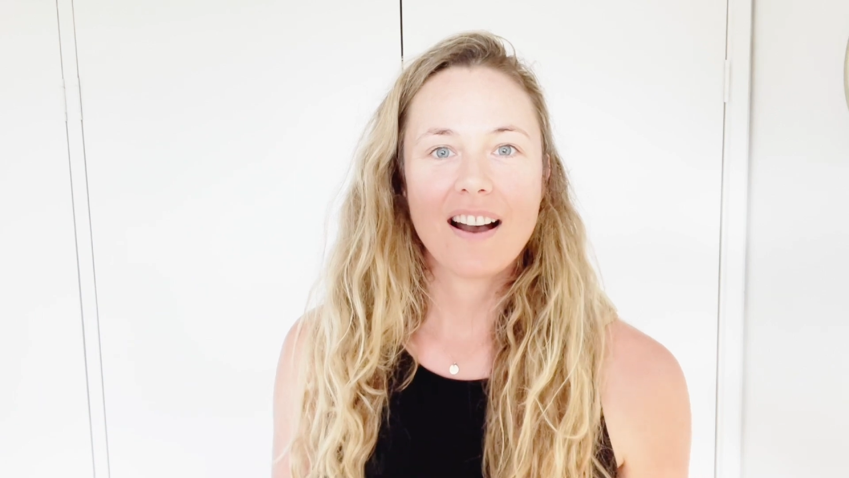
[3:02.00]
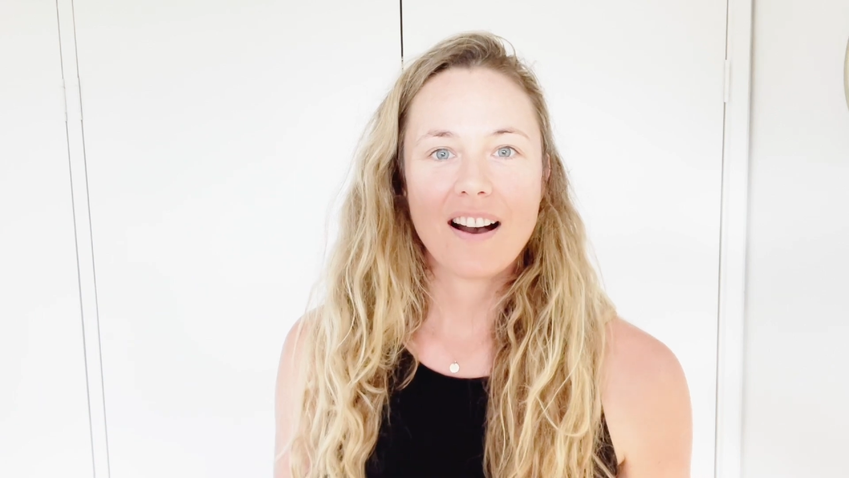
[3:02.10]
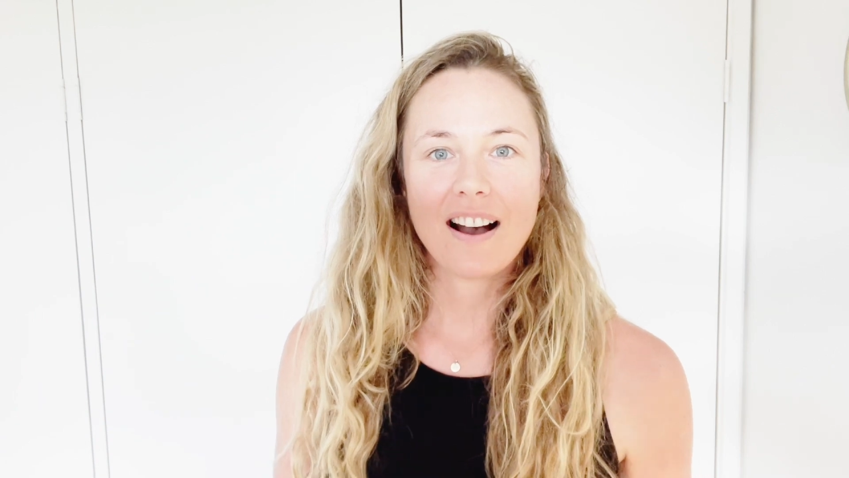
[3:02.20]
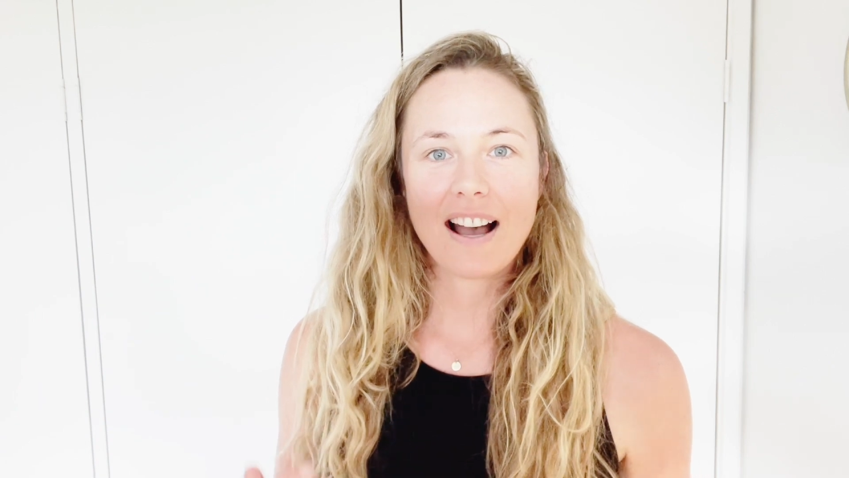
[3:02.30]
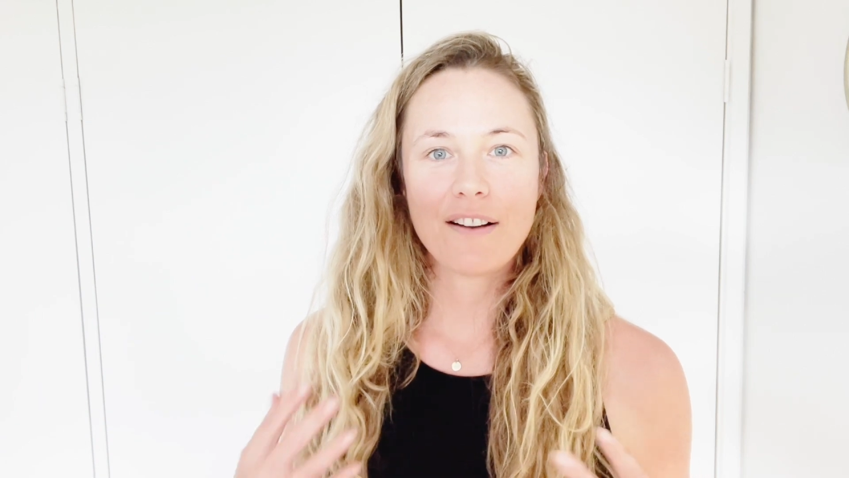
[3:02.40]

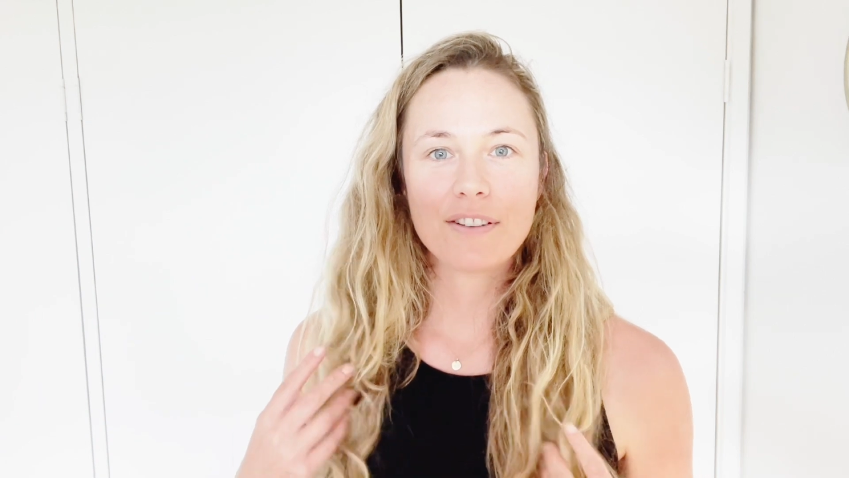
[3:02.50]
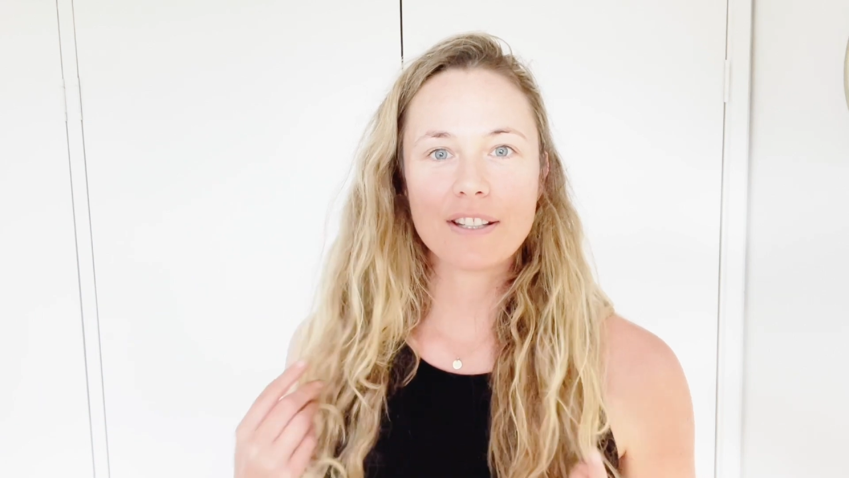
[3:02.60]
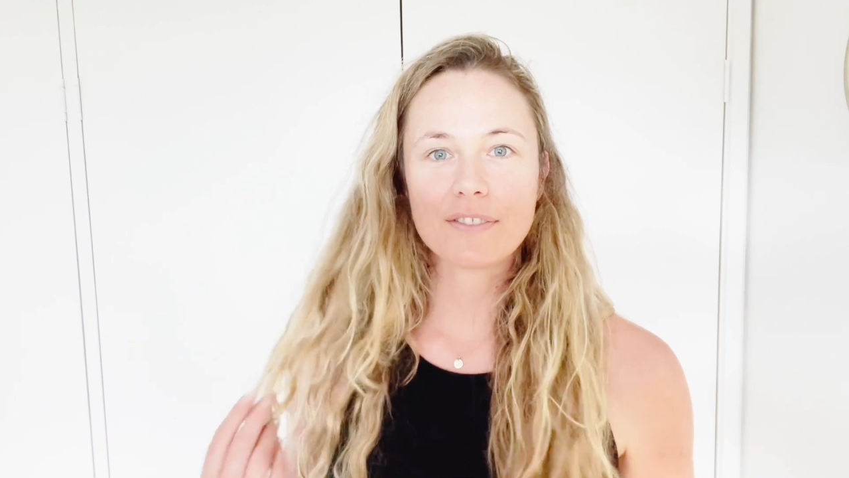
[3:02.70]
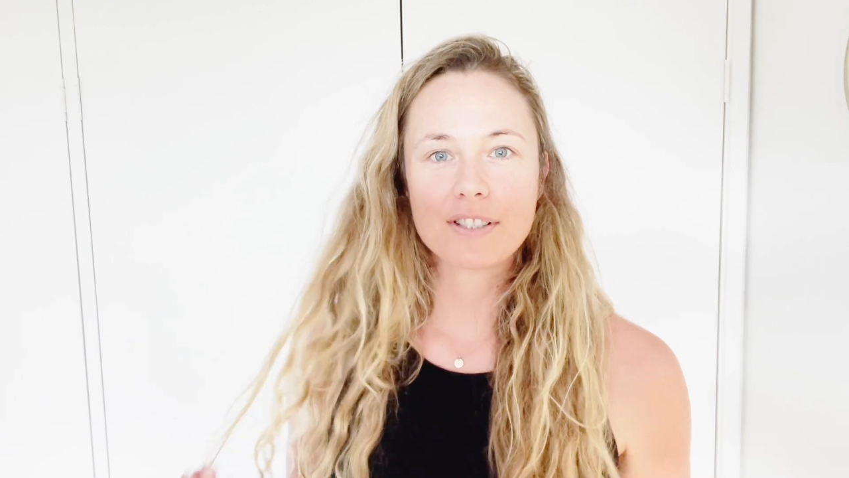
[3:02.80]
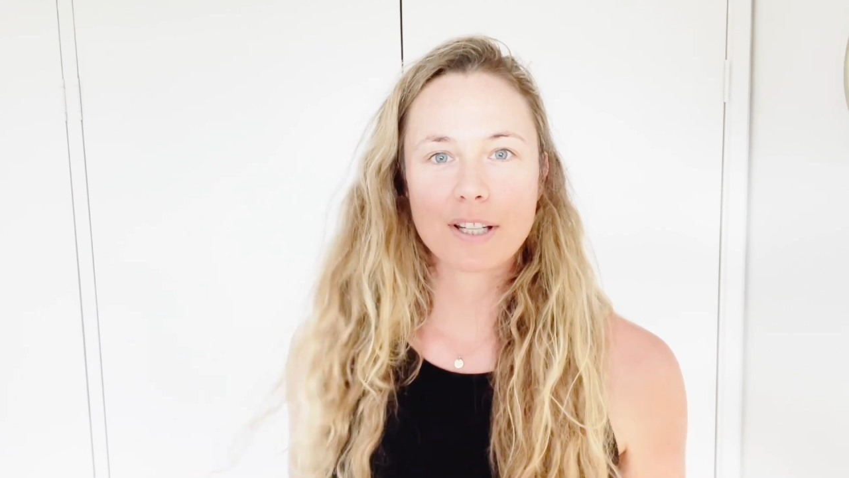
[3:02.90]
I haven't
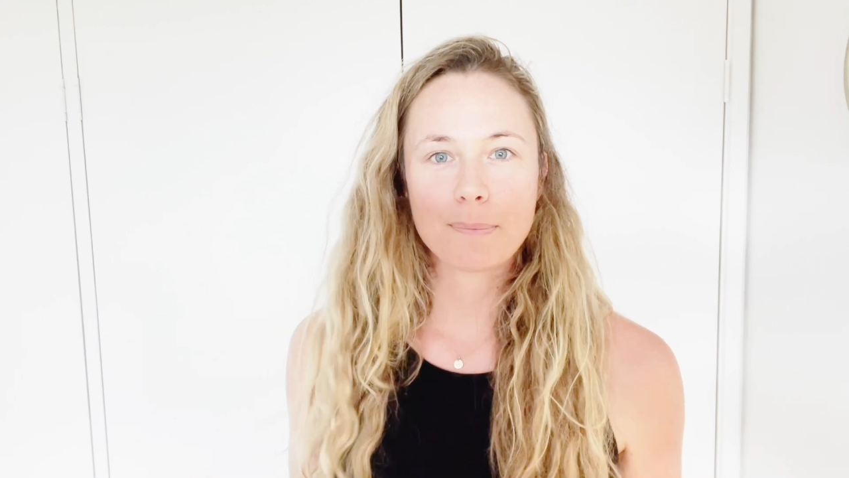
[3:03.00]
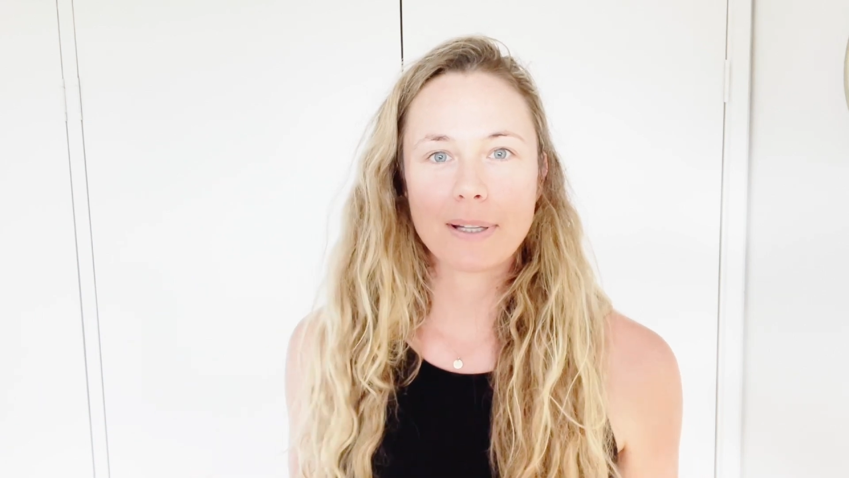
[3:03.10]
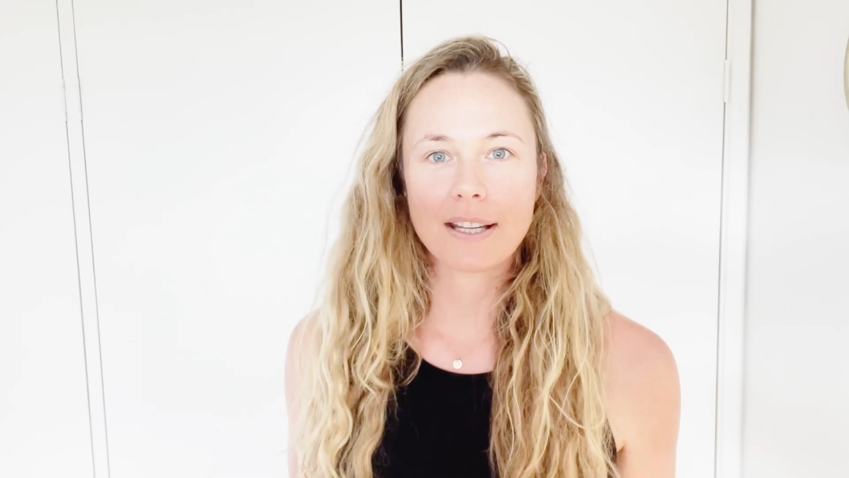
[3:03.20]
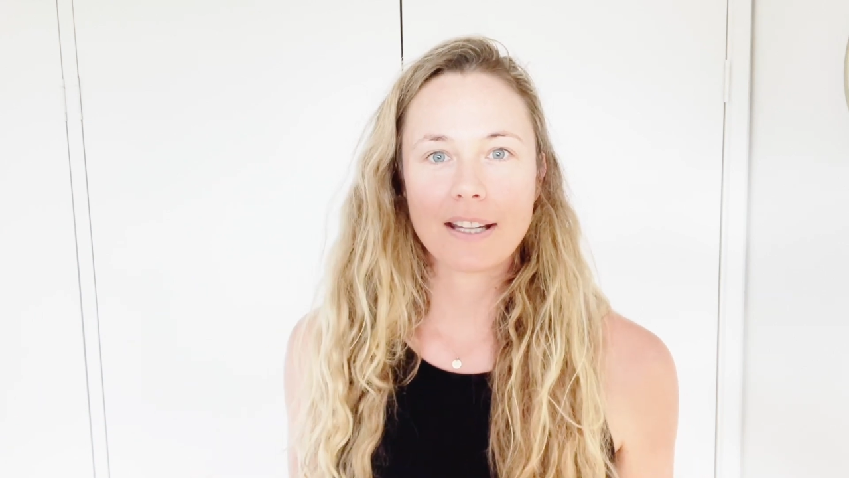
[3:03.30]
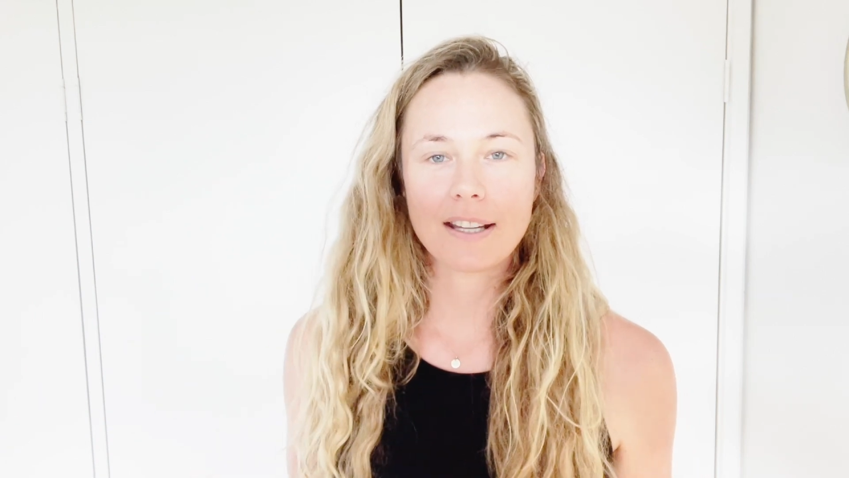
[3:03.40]
even done my
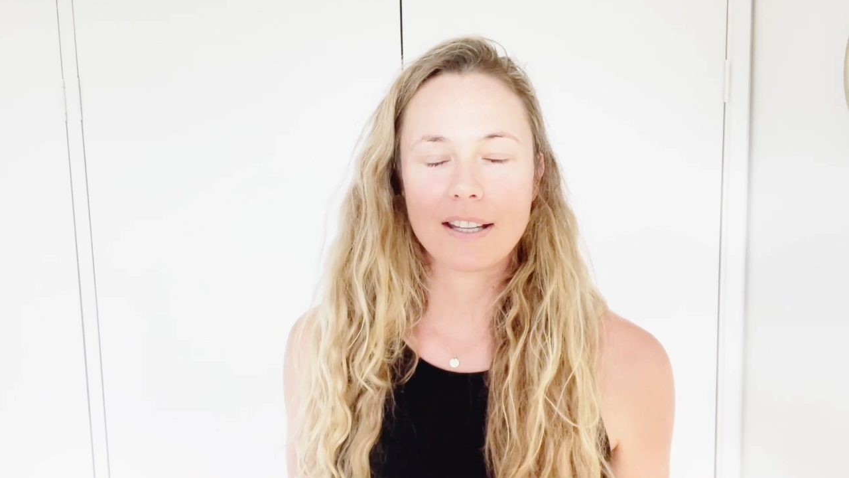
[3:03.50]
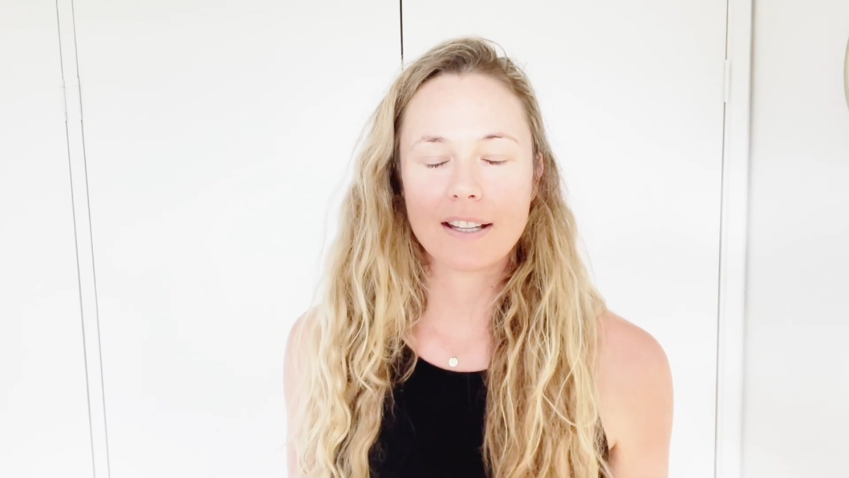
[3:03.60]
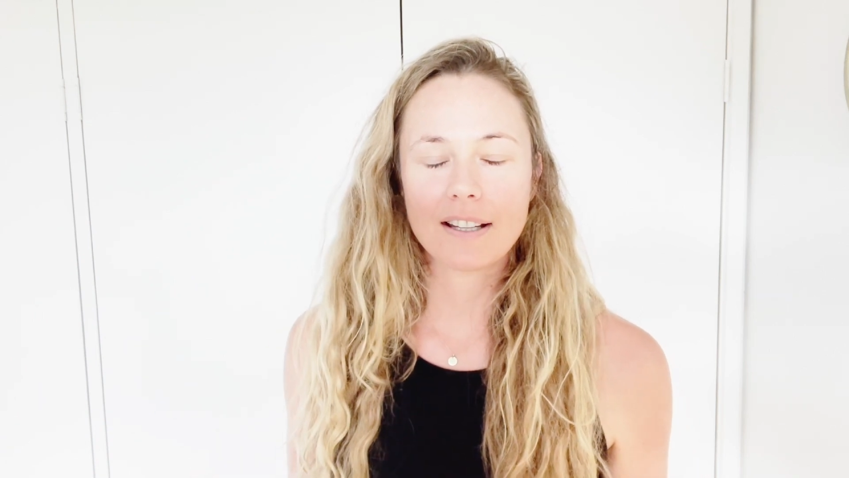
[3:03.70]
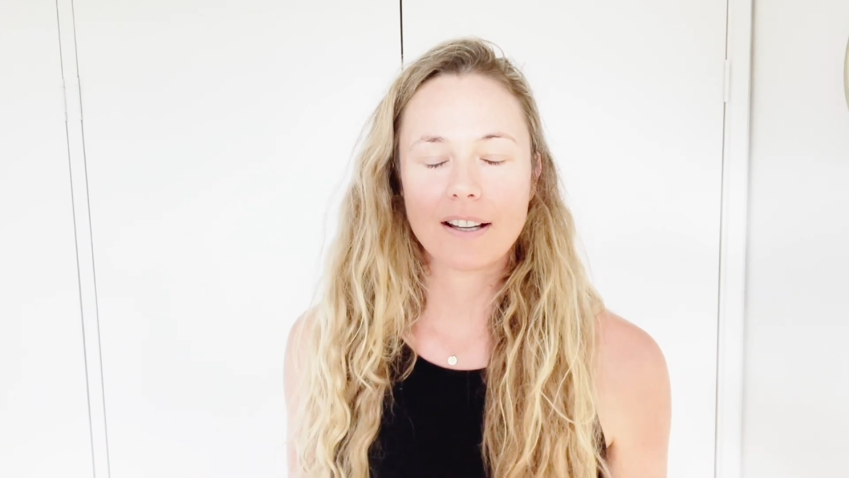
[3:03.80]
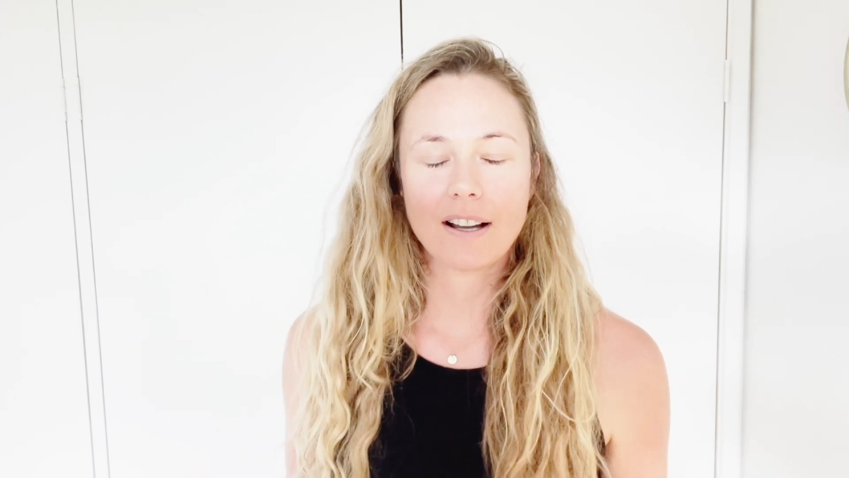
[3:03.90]
hair.